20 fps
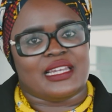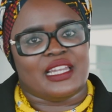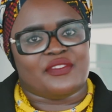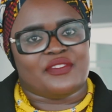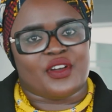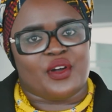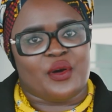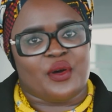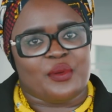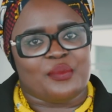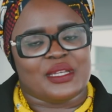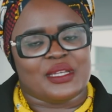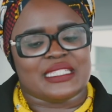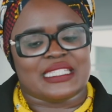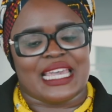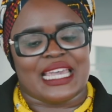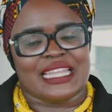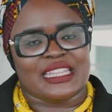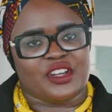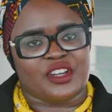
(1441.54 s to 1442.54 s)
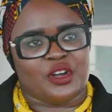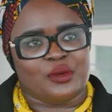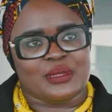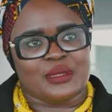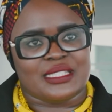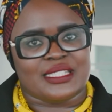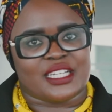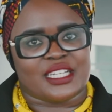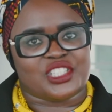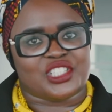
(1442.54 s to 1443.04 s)
leave a comment in the
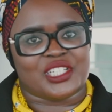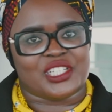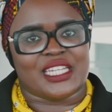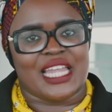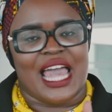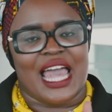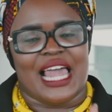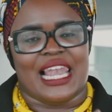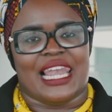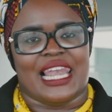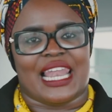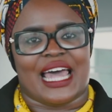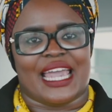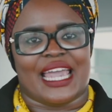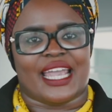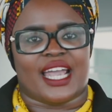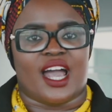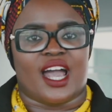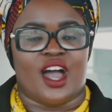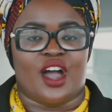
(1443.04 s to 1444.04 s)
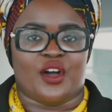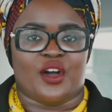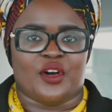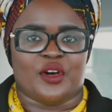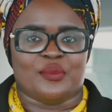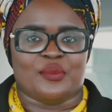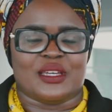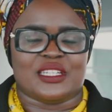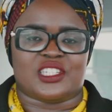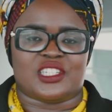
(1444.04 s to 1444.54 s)
comment section, like,
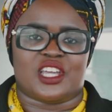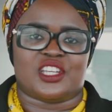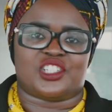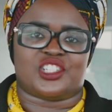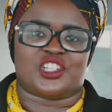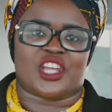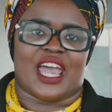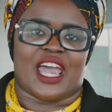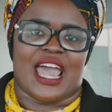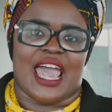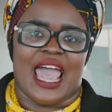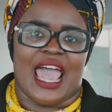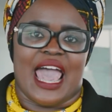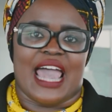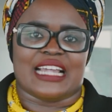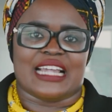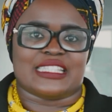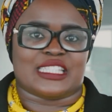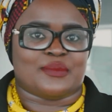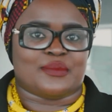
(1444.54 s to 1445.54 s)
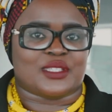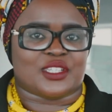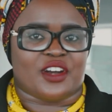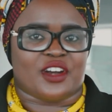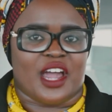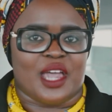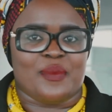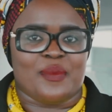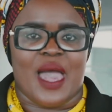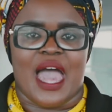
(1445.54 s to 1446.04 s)
comment, share, and
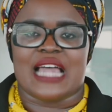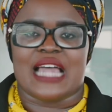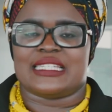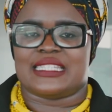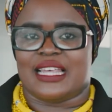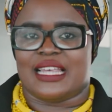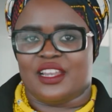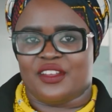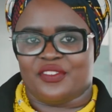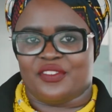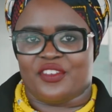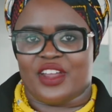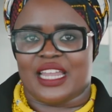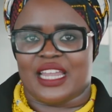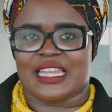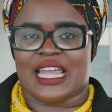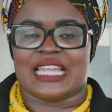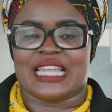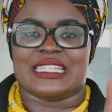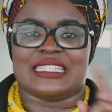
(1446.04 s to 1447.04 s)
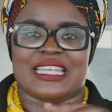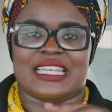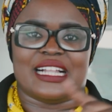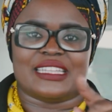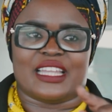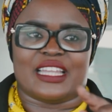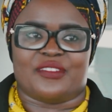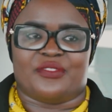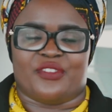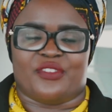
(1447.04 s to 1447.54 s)
subscribe. Tell a friend, and
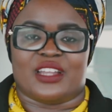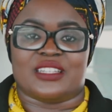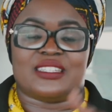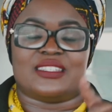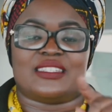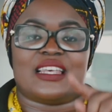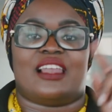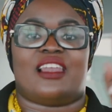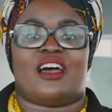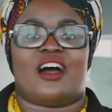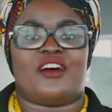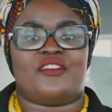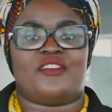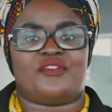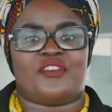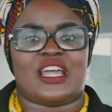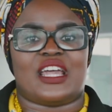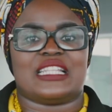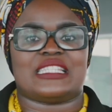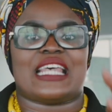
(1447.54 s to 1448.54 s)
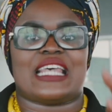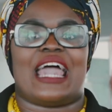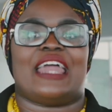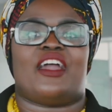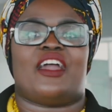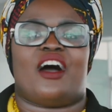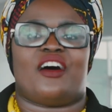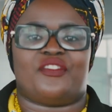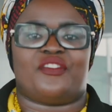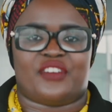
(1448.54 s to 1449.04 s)
tell that friend to tell her friends
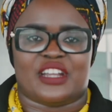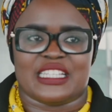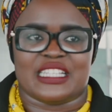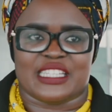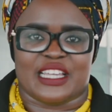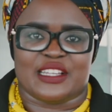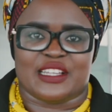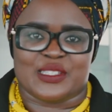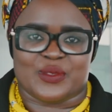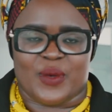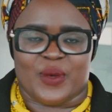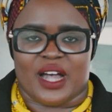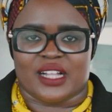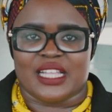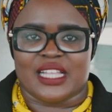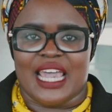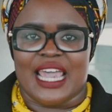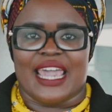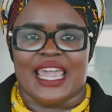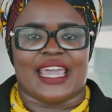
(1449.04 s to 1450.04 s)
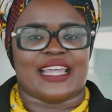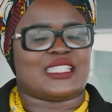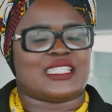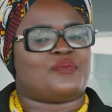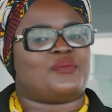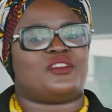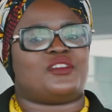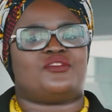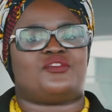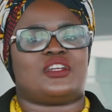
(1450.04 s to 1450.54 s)
and her friends as well. It's
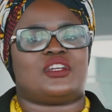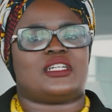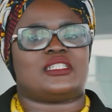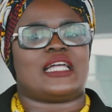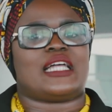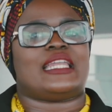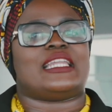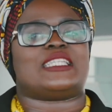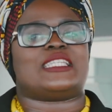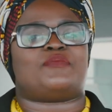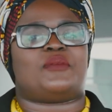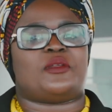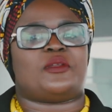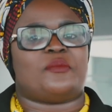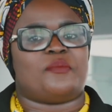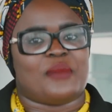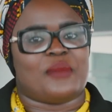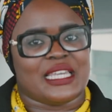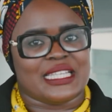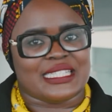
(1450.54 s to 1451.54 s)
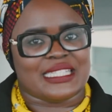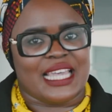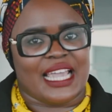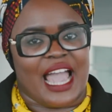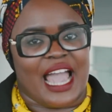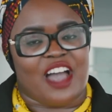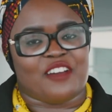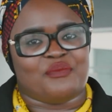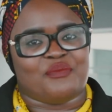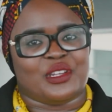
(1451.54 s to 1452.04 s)
been real and it's been
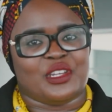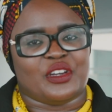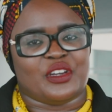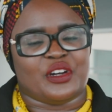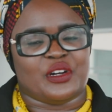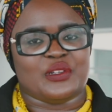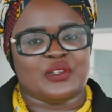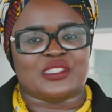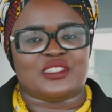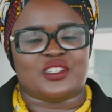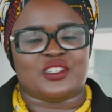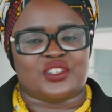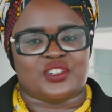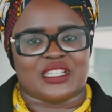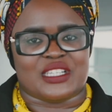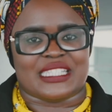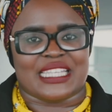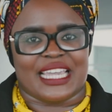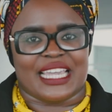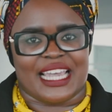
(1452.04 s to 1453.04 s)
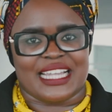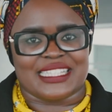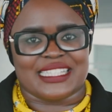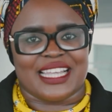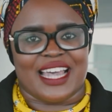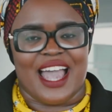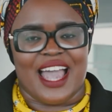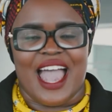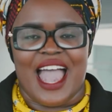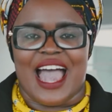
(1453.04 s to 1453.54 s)
amazing. I've been your host, Trizah
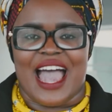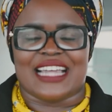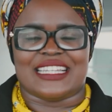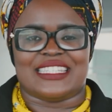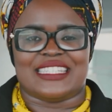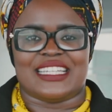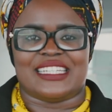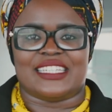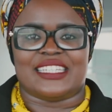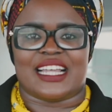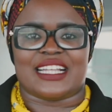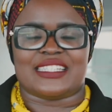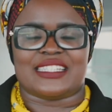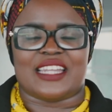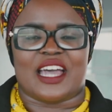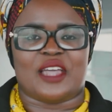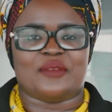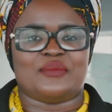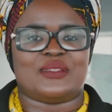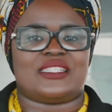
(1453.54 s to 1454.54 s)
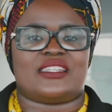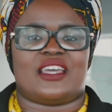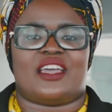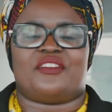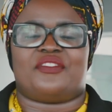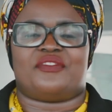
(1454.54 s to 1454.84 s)
Ngesa. Until next time, stay